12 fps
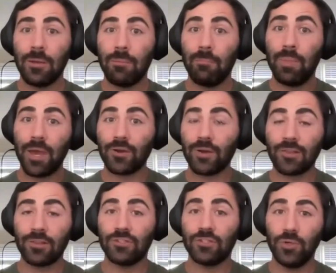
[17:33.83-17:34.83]
better
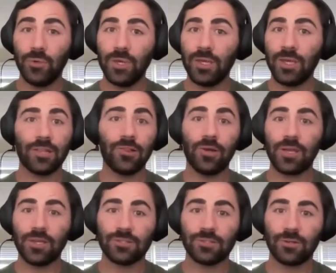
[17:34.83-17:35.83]
at doing and
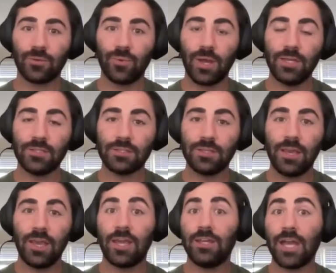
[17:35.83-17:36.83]
looking certain ways,
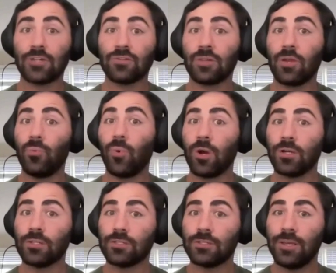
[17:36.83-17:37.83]
and naturally
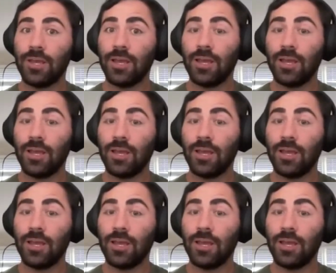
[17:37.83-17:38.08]
worse.